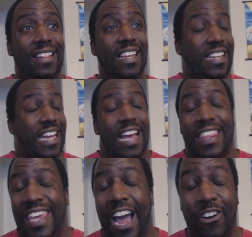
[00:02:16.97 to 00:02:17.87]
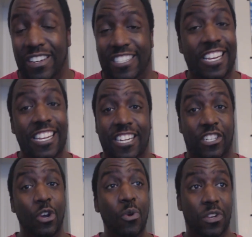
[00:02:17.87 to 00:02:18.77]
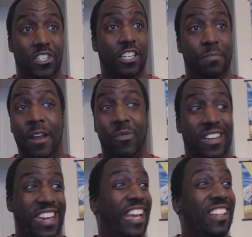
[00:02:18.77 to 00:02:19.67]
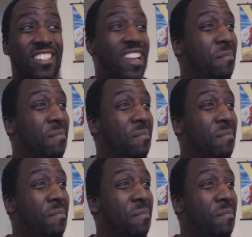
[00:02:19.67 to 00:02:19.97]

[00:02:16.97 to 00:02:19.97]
The death count in Season 2 has just been ridiculous.